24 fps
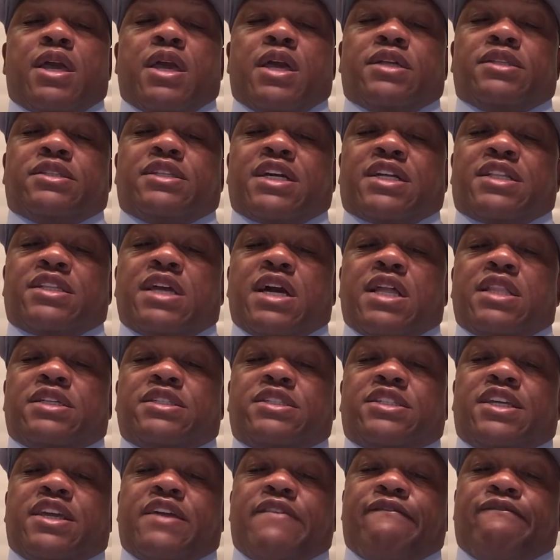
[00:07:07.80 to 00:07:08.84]

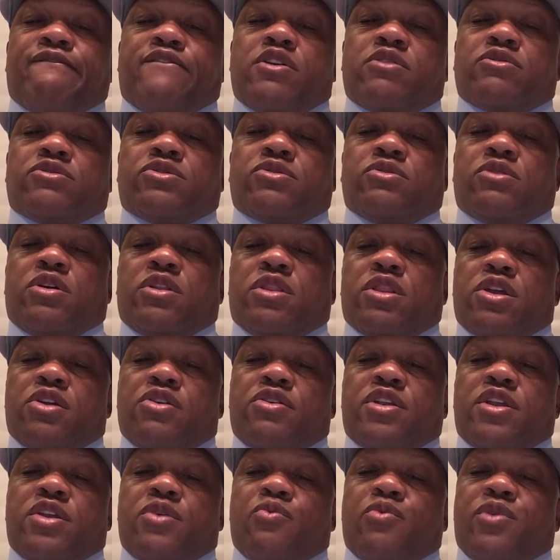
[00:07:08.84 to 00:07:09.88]
Technology and virtual
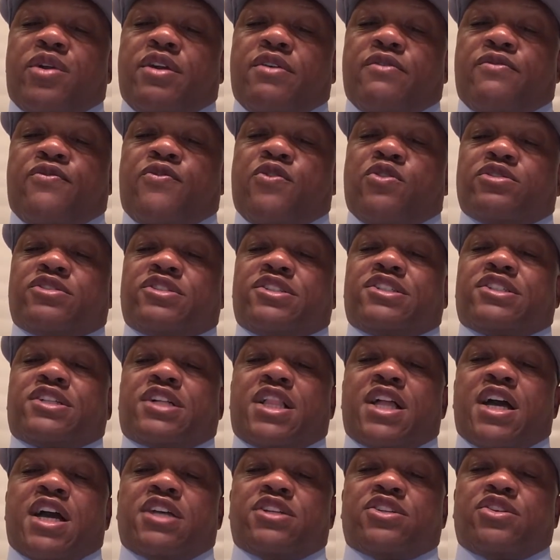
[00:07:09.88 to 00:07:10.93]
learning reinforces
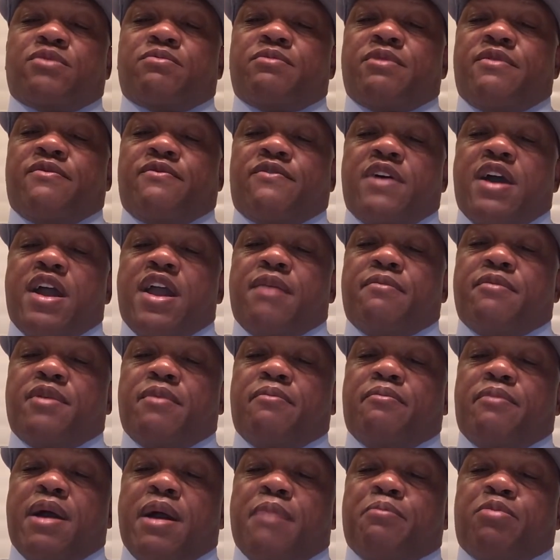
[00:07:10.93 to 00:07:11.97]
classroom
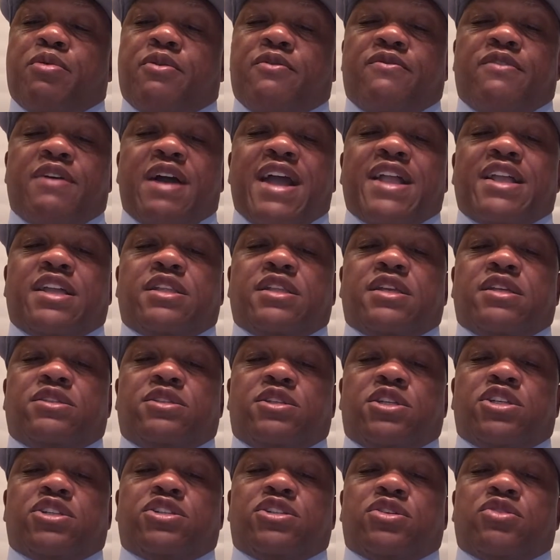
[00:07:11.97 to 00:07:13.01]
environment by providing
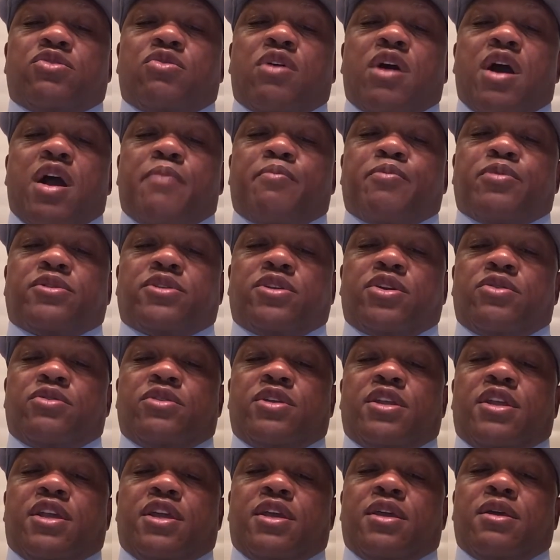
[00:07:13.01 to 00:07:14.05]
additional
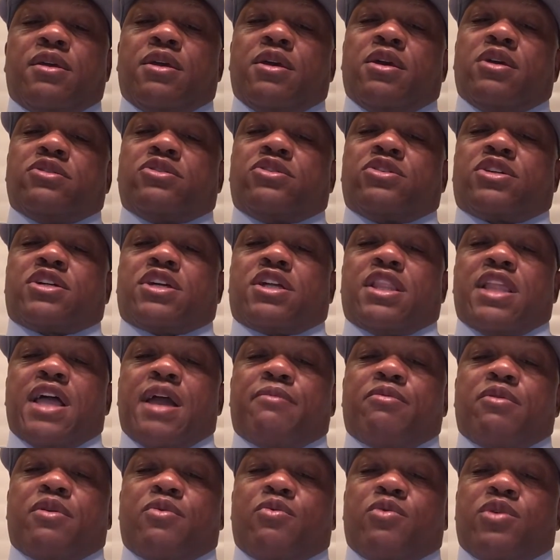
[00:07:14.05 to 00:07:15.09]
opportunity to
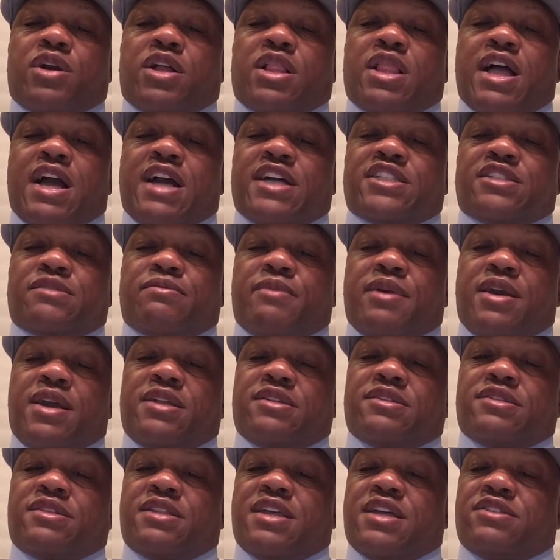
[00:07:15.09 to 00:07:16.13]
collaborate with
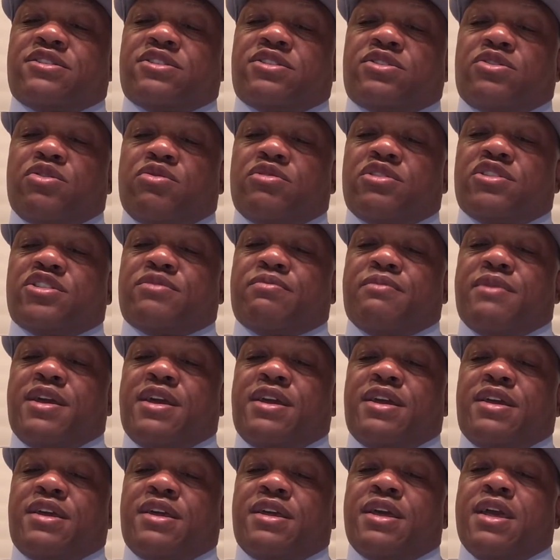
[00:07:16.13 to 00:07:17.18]
classmates that students
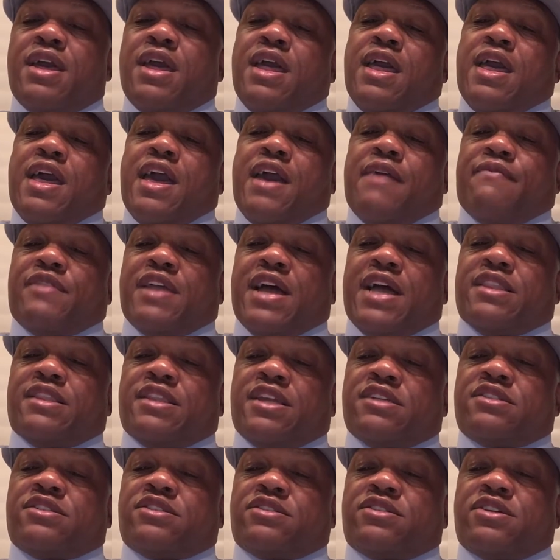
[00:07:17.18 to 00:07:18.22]
may have not
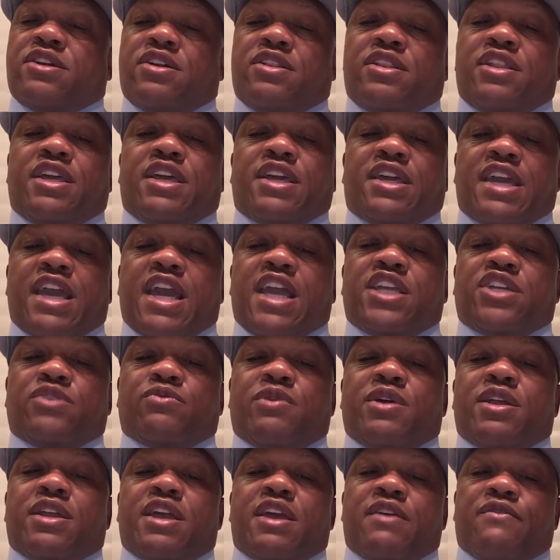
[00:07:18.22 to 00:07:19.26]
necessarily engaged
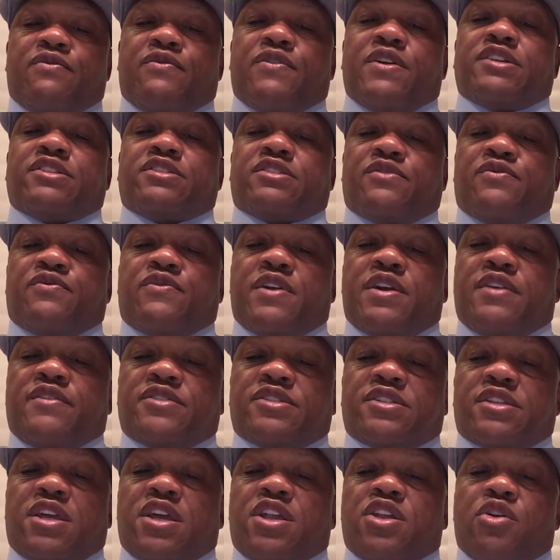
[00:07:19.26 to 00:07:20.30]
with in
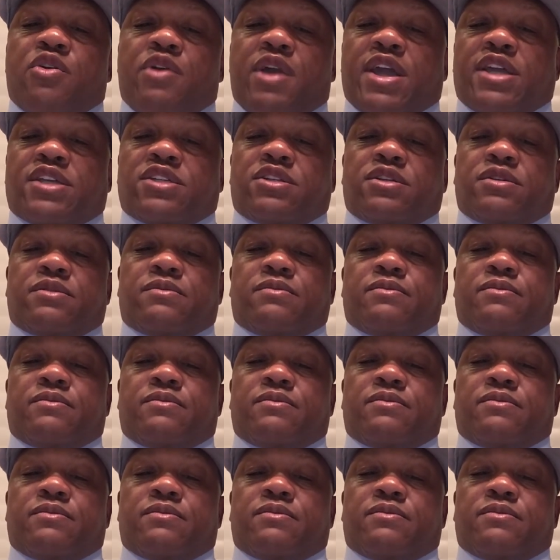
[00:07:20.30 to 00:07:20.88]
face-to-face interaction.